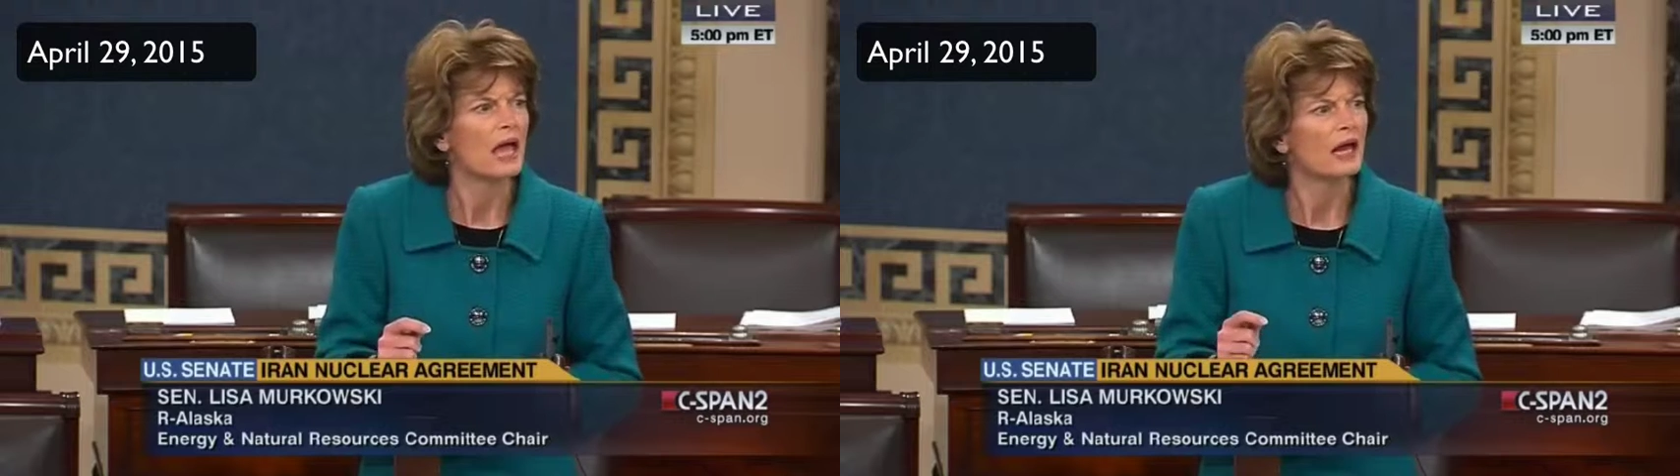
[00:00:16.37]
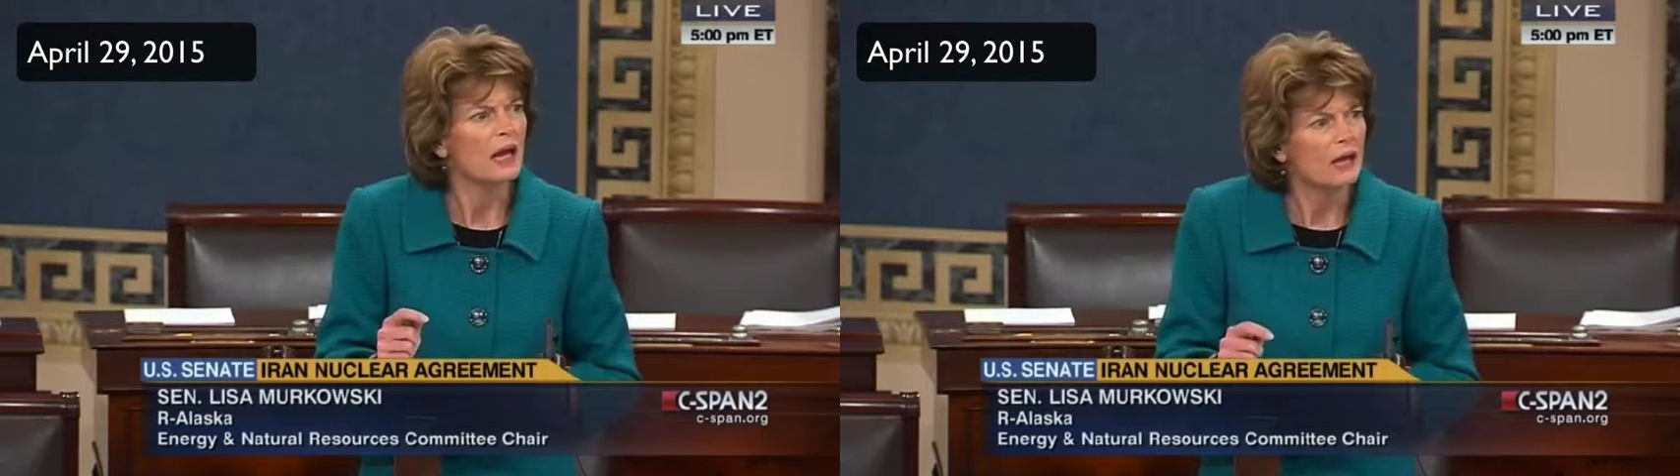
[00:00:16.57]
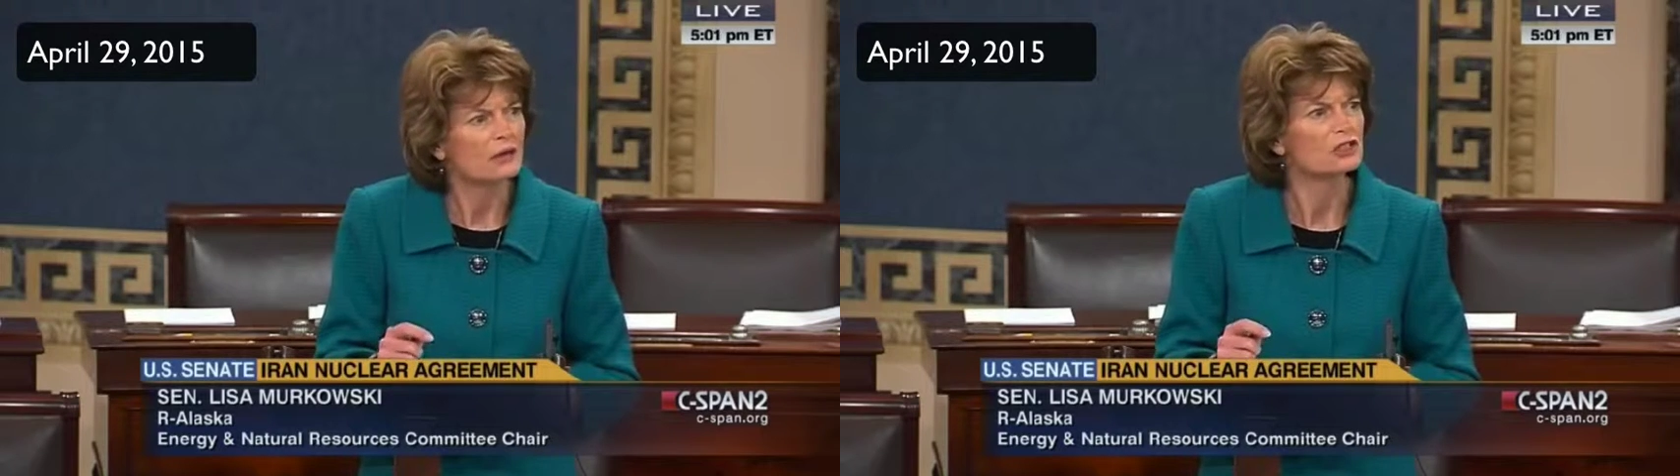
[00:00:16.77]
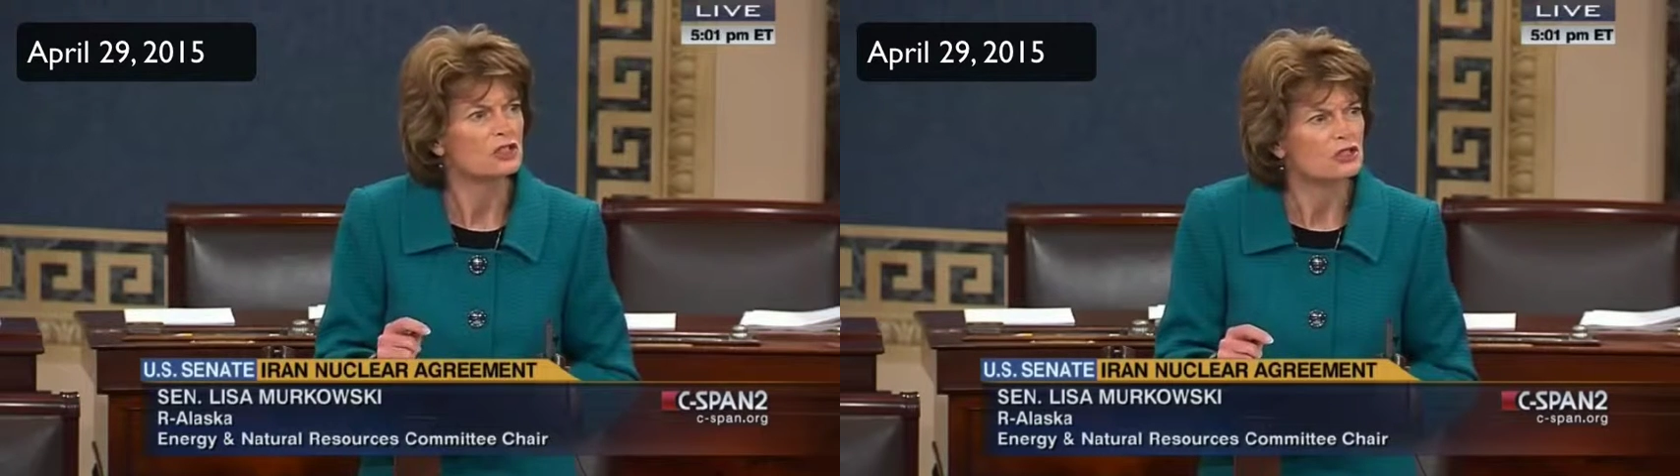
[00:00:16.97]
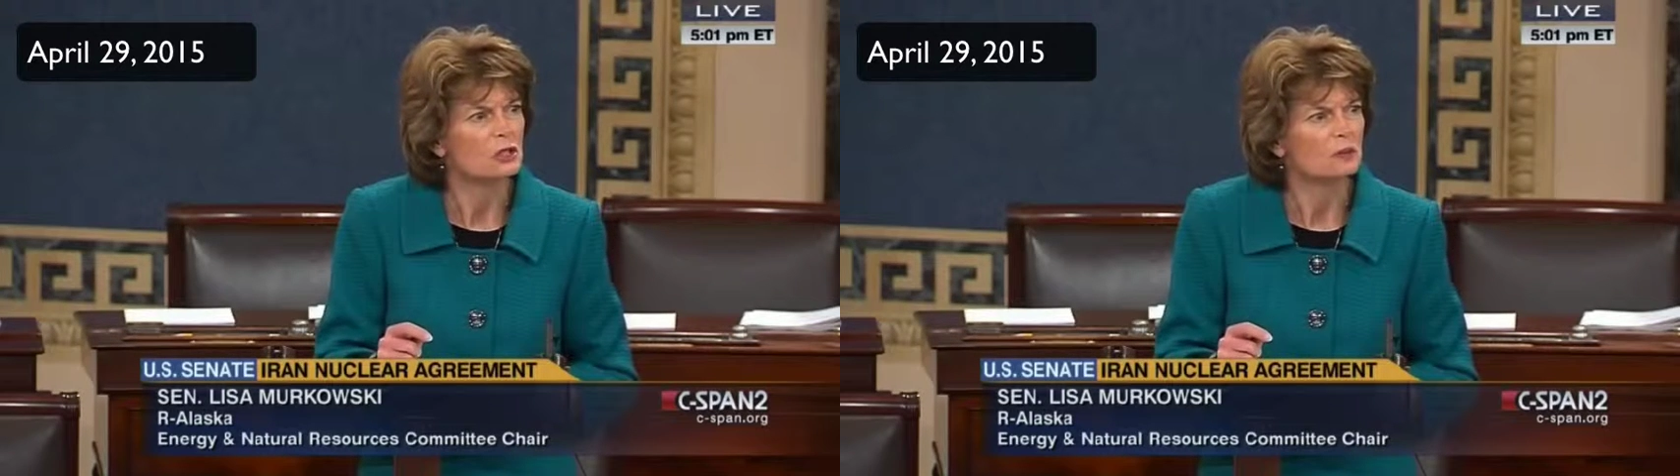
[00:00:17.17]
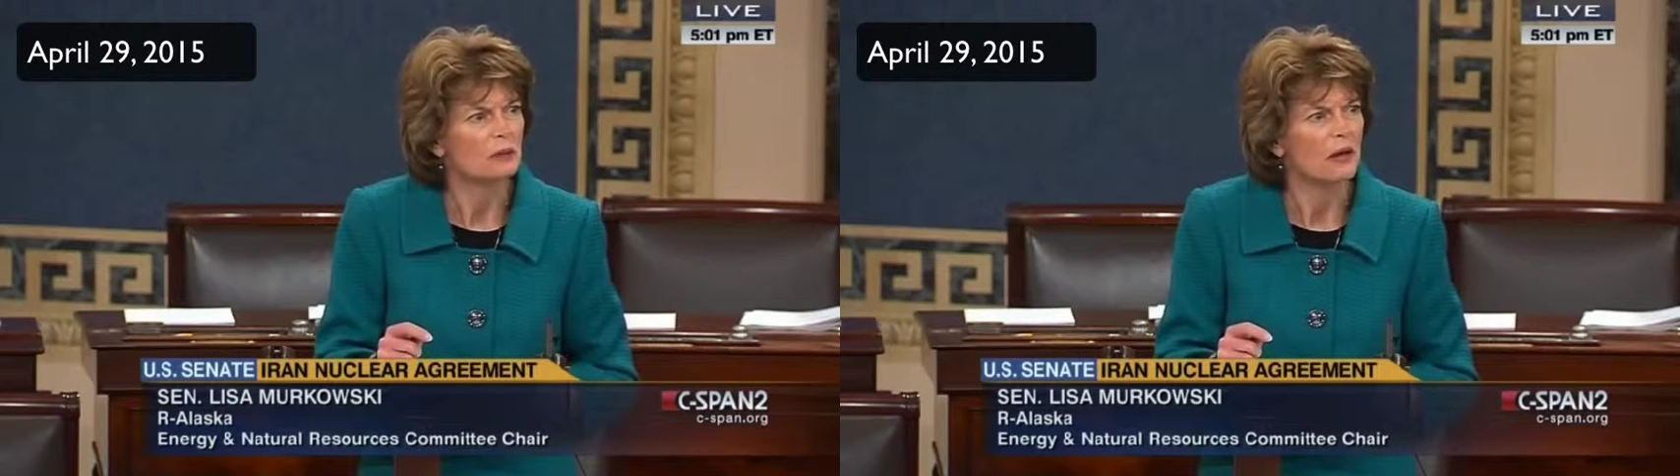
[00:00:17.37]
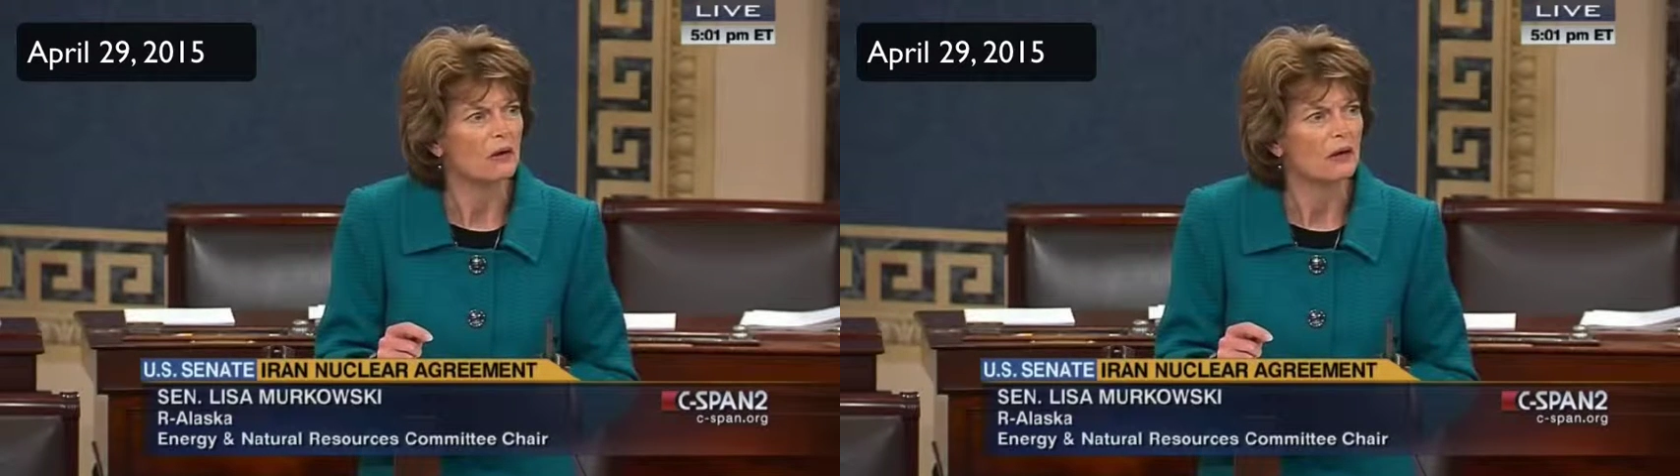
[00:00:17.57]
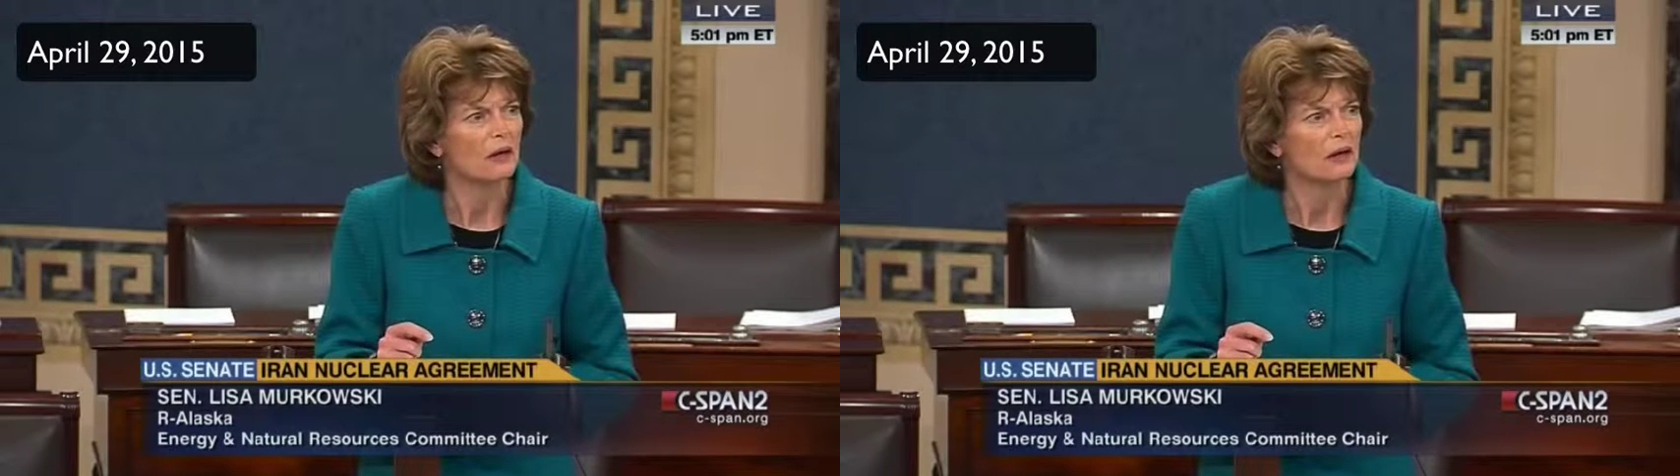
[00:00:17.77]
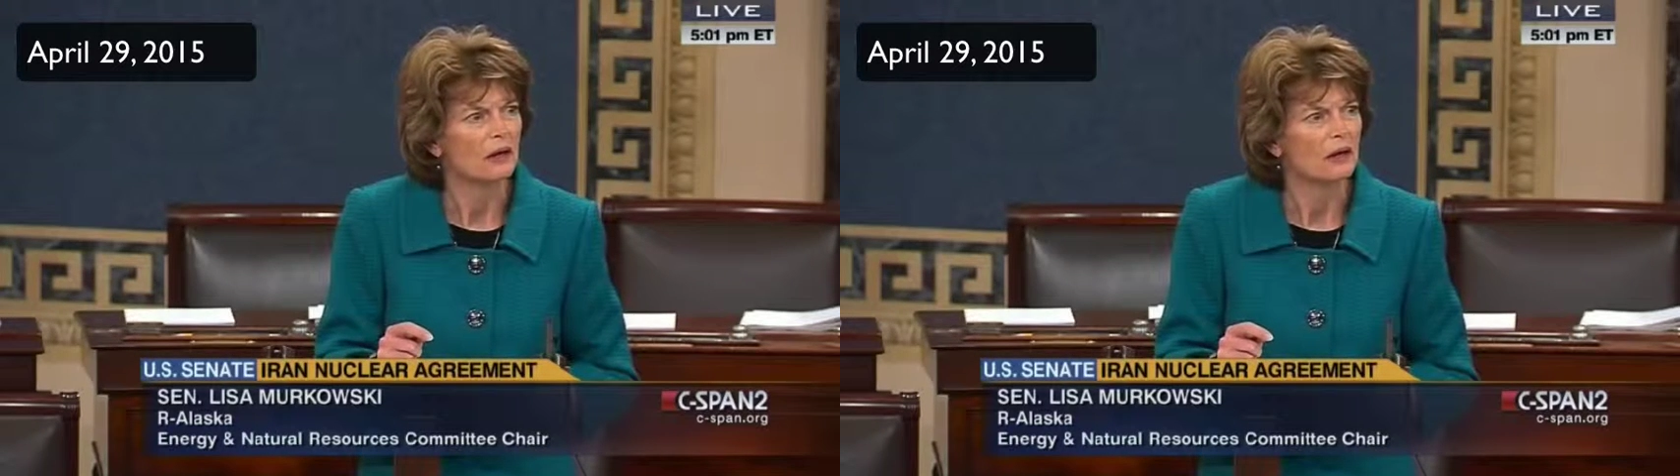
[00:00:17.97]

an energy superpower.